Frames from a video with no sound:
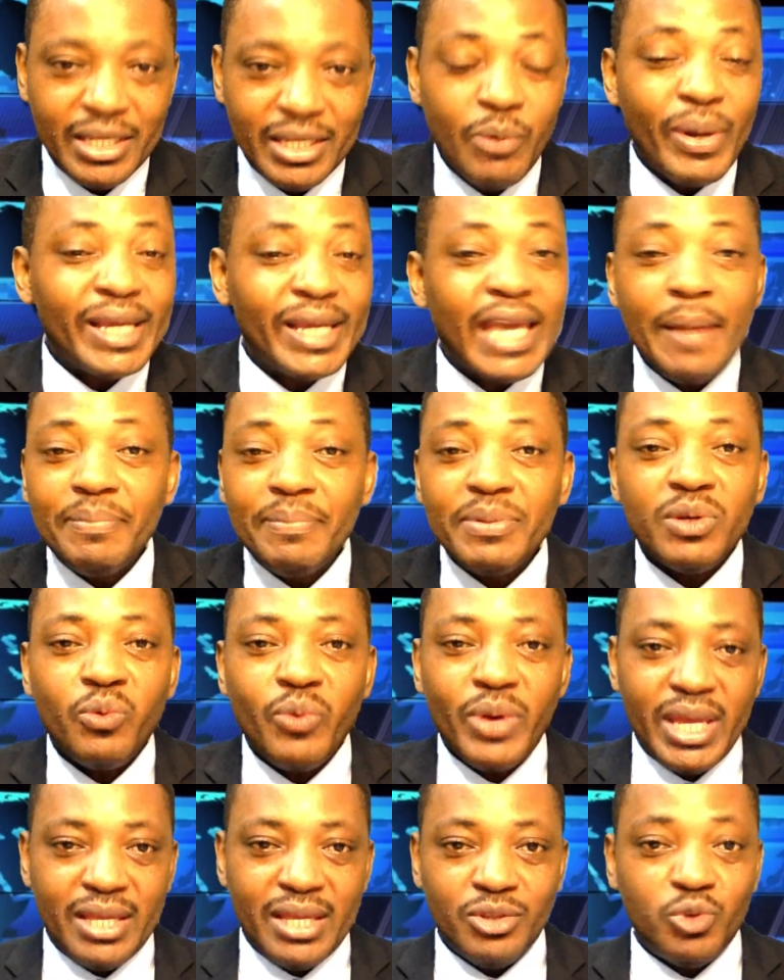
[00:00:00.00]
They were kept
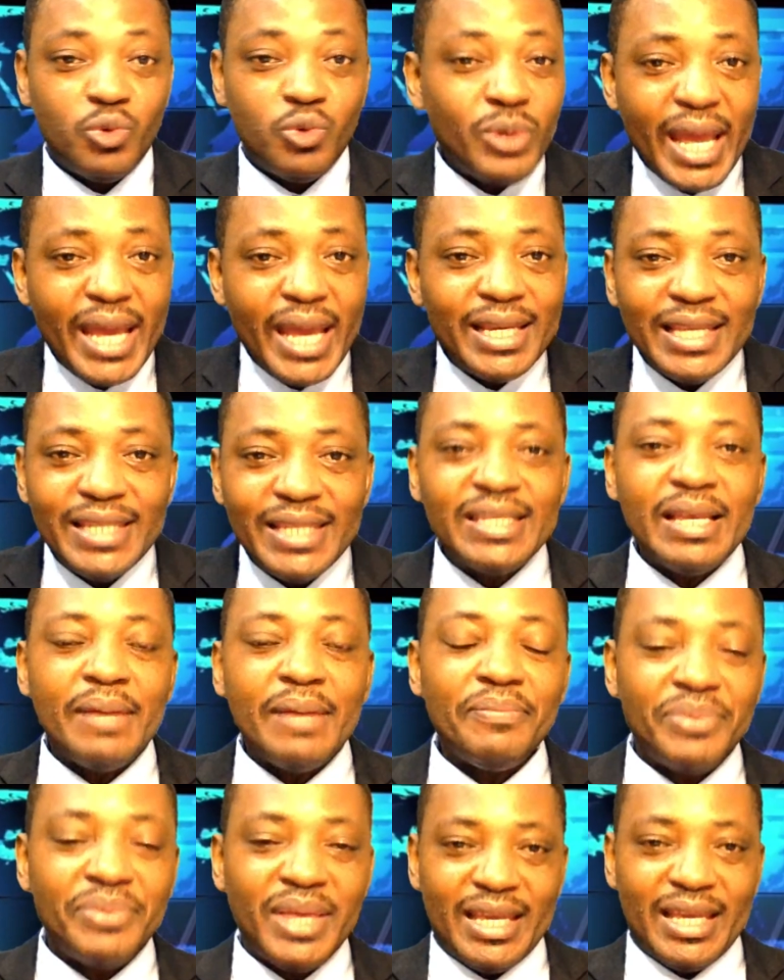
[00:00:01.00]
away. Today, the
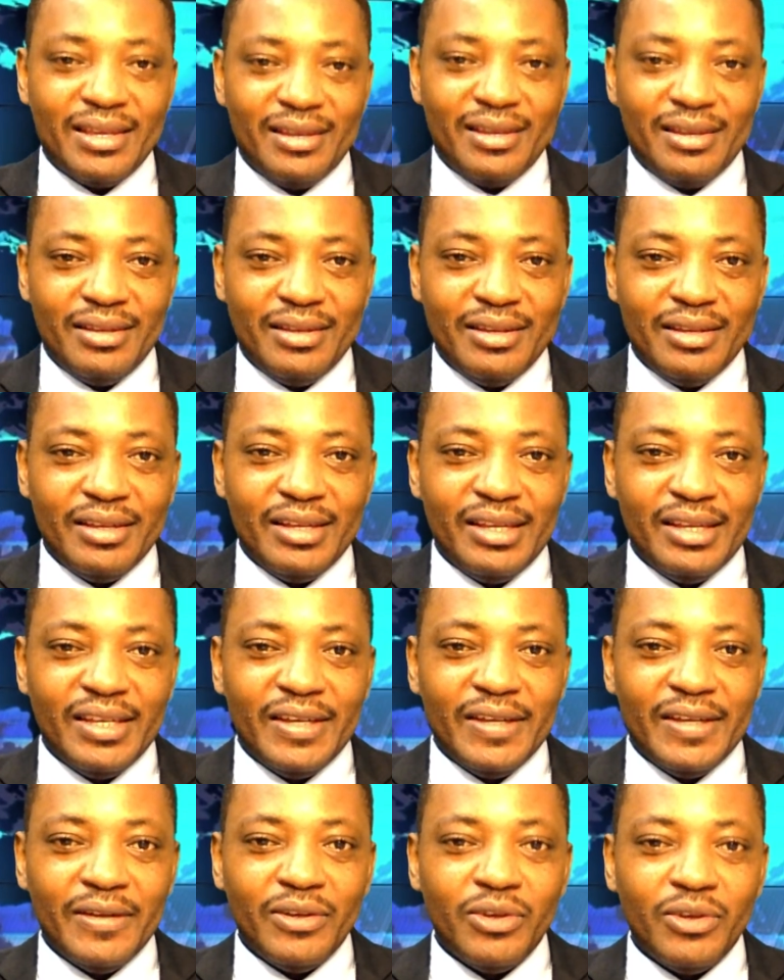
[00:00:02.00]
same thing.
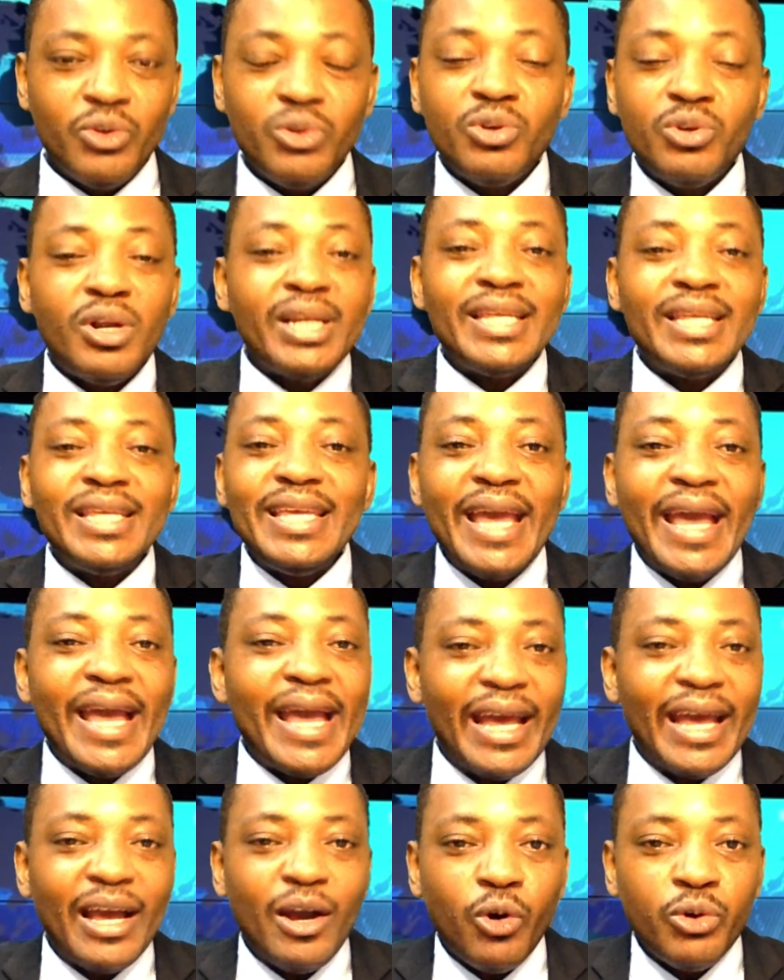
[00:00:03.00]
You do not
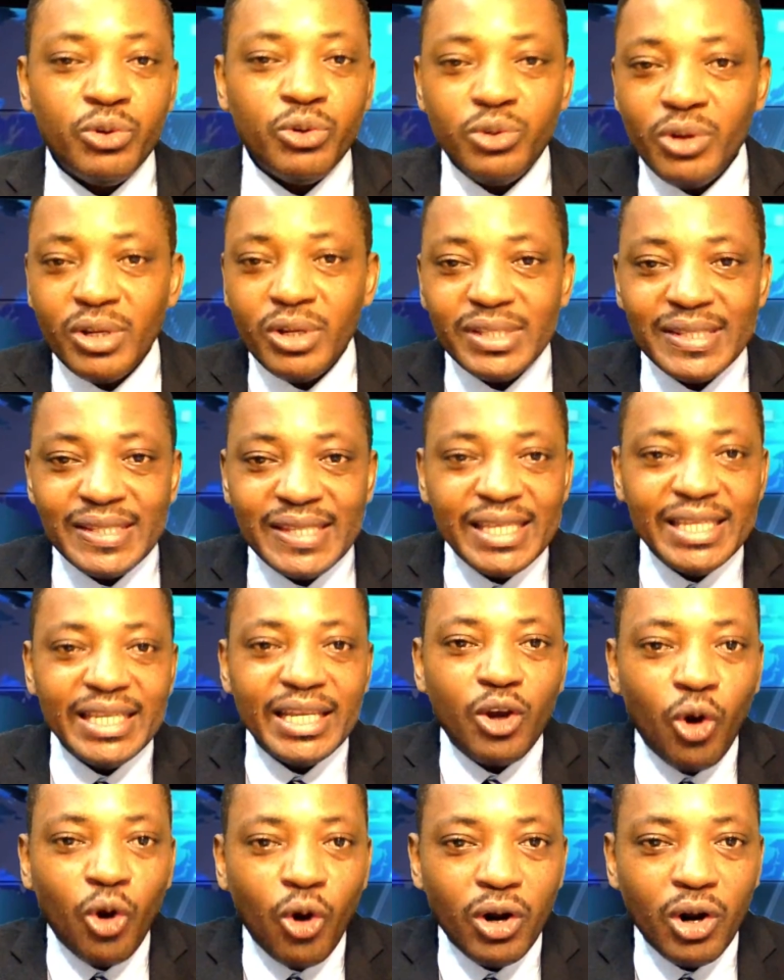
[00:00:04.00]
hear or you do not see
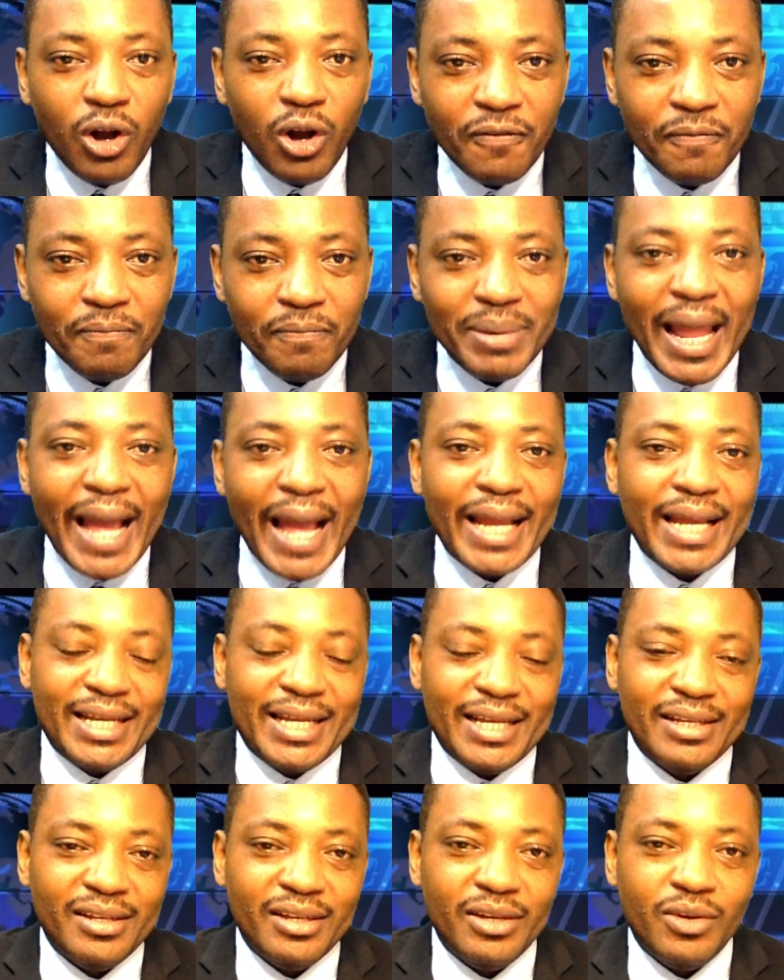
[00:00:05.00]
the color of
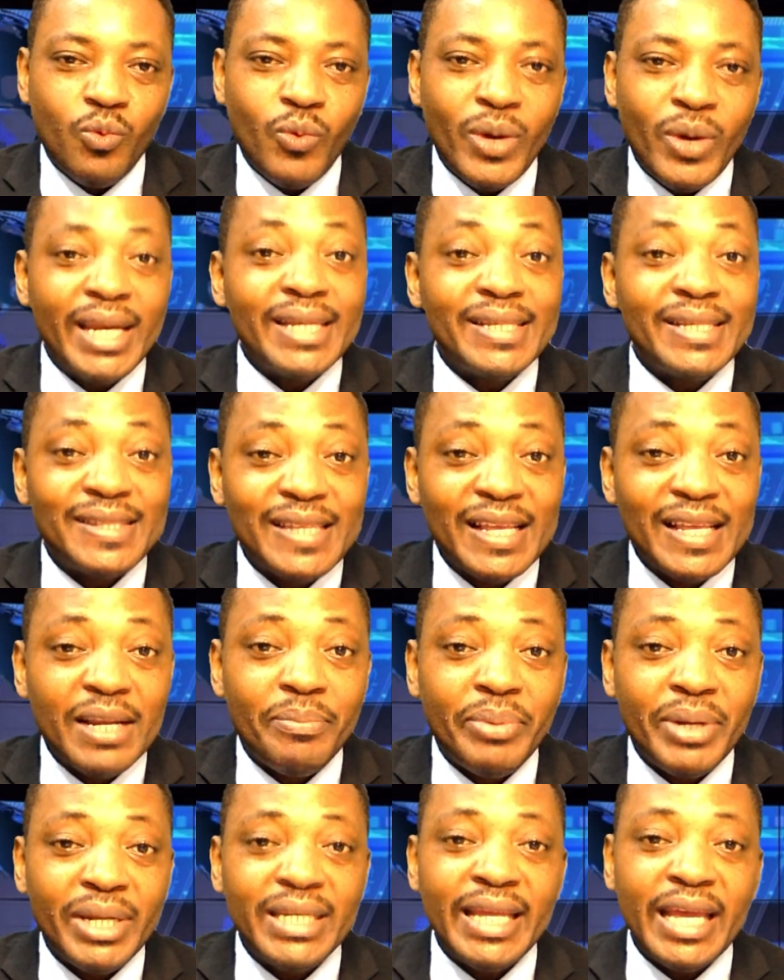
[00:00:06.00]
black when they
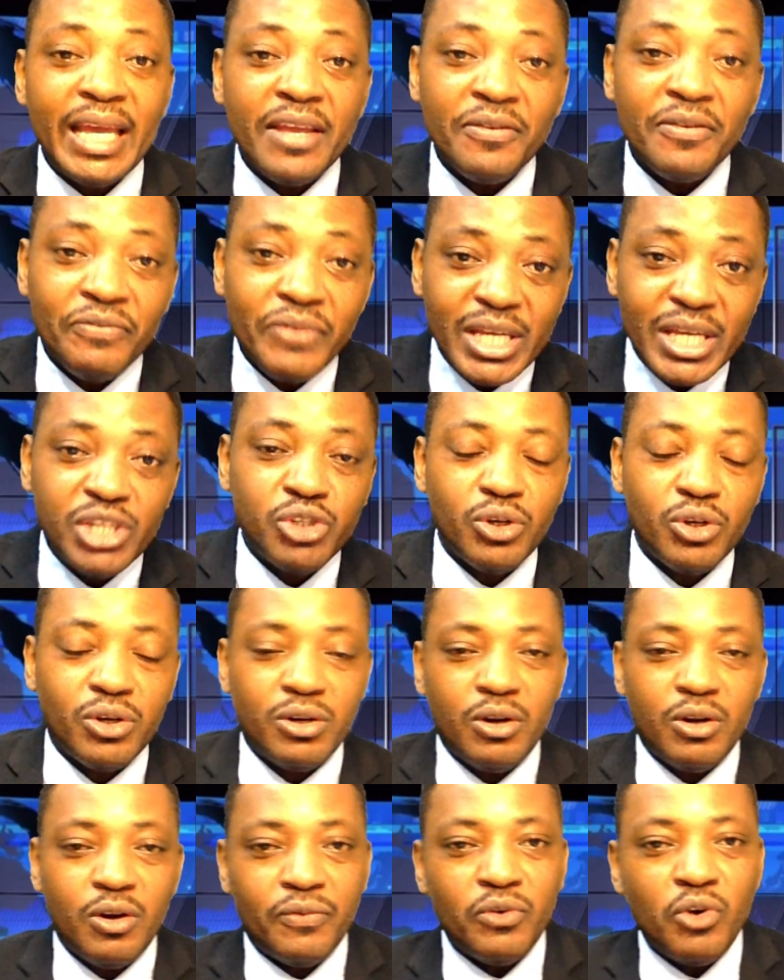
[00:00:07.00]
celebrate the
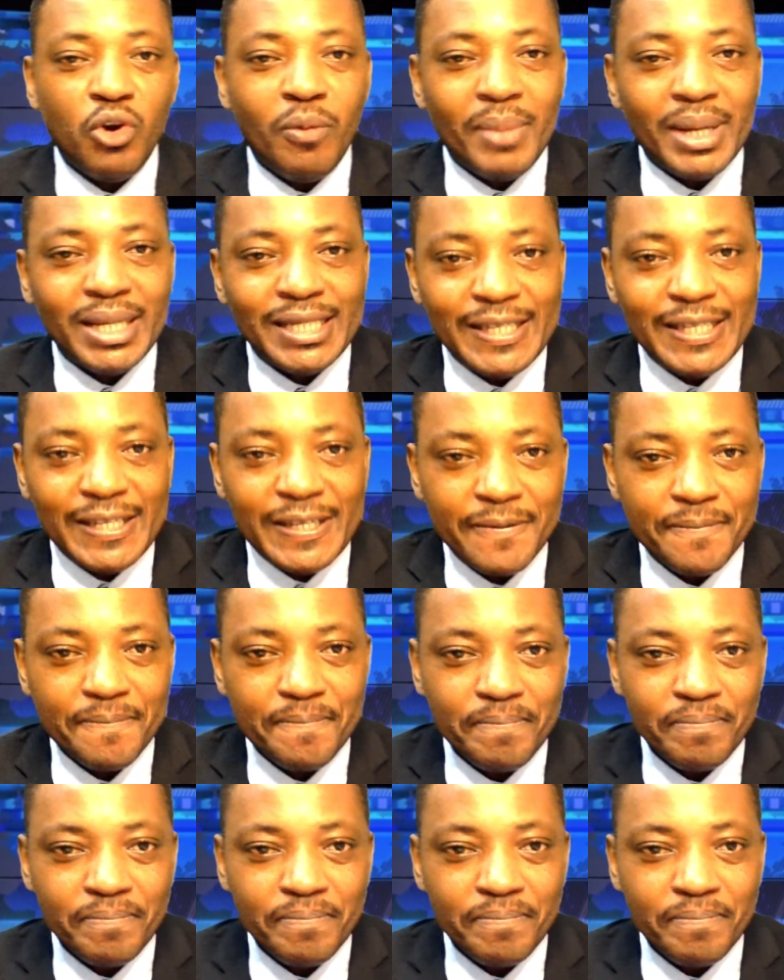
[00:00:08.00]
invasion of Normandy.